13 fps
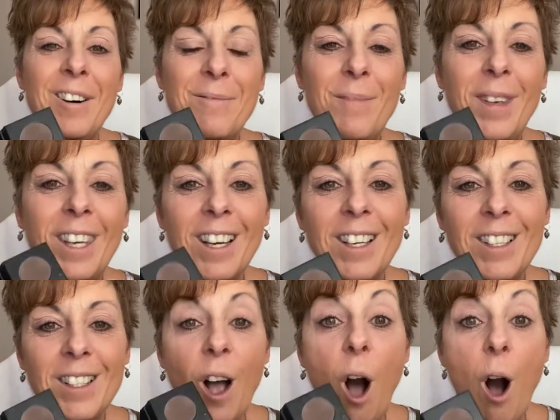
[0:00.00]
because
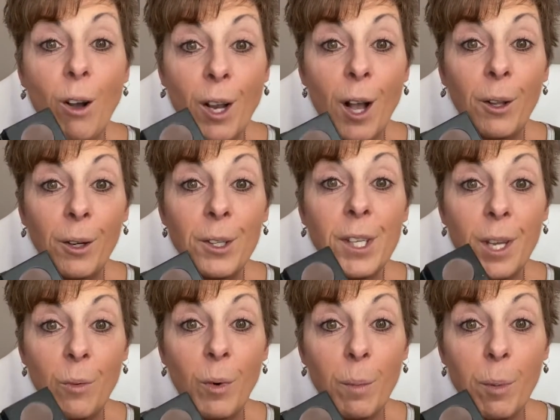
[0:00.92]
all colors can
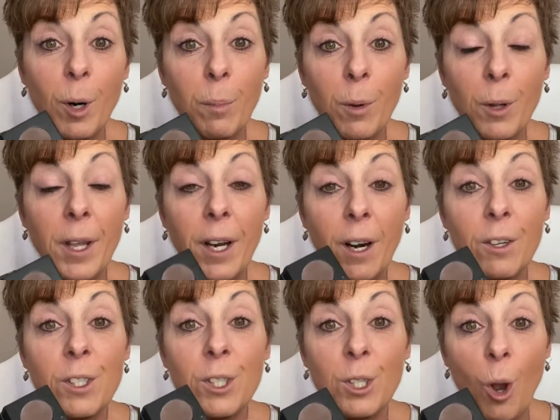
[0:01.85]
wear purple. They are
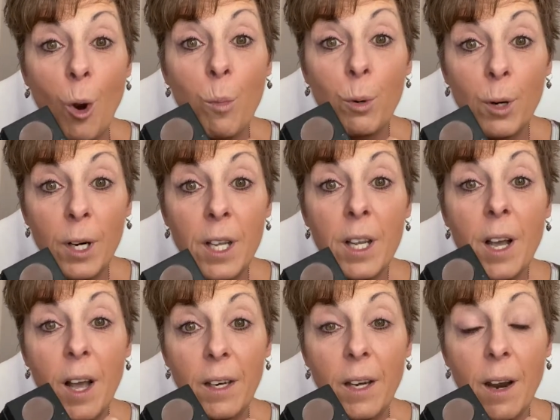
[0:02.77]
so pretty
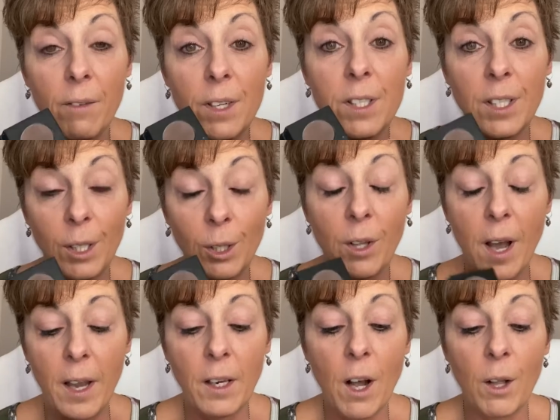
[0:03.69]
on every single
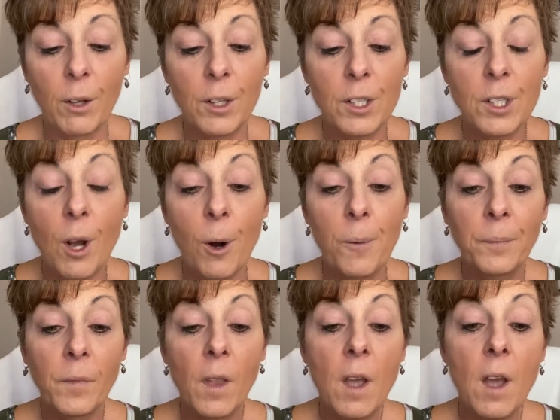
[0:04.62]
eye color. So
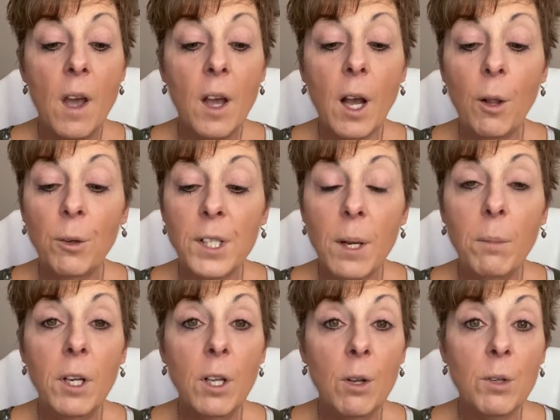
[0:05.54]
colors I'm going
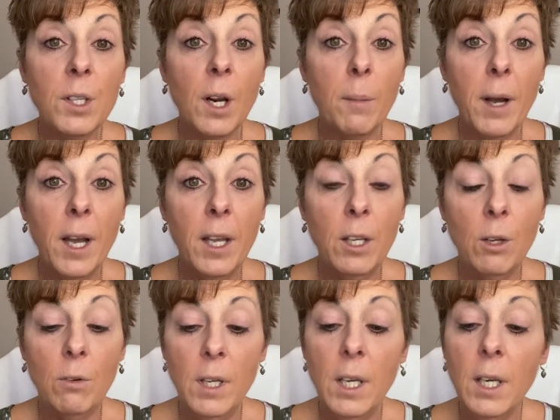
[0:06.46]
to use are by
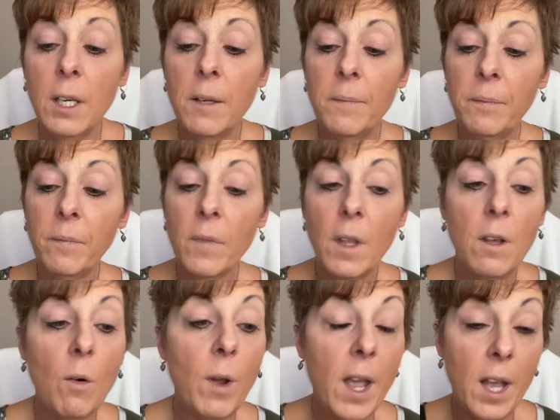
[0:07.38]
Younique,
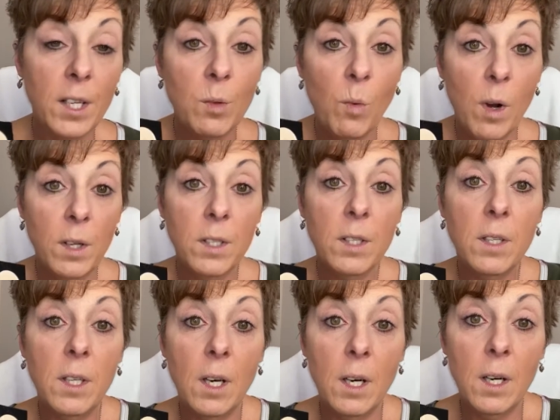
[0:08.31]
as was
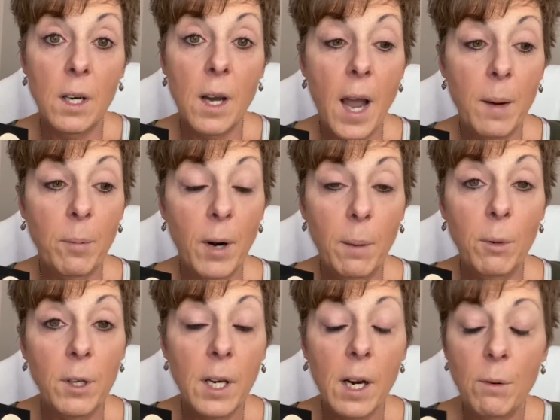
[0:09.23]
the eye primer
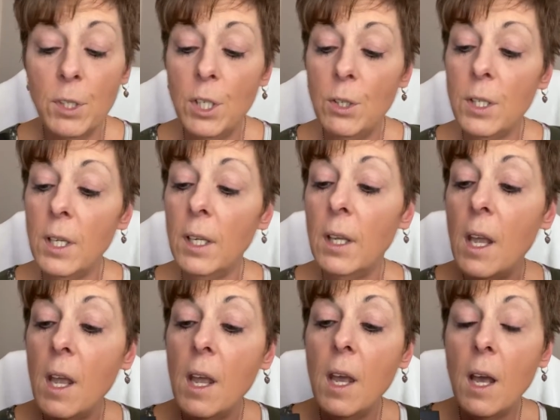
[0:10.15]
that I was using.
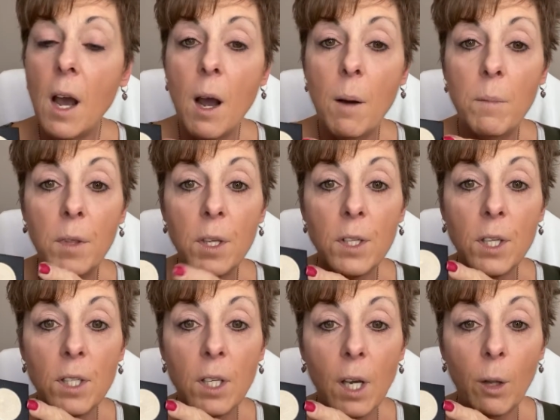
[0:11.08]
This
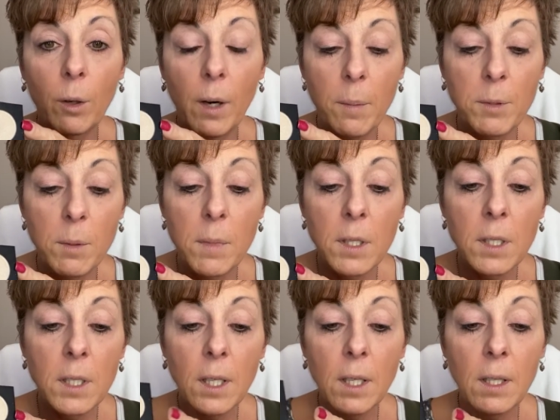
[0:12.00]
is the color
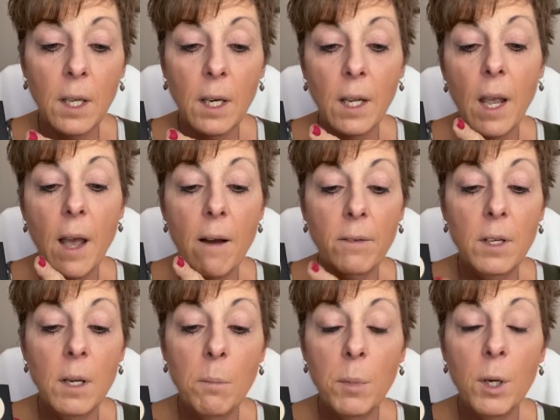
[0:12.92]
Optimistic, and then I have
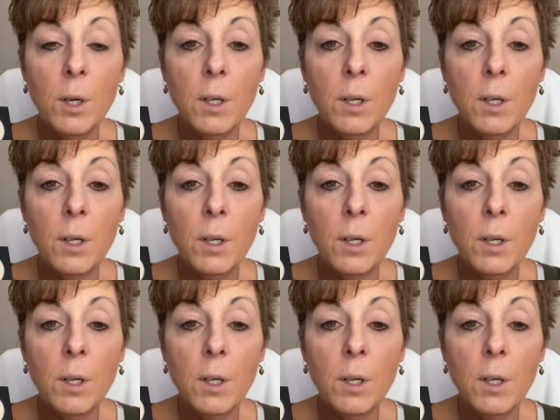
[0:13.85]
Nimble,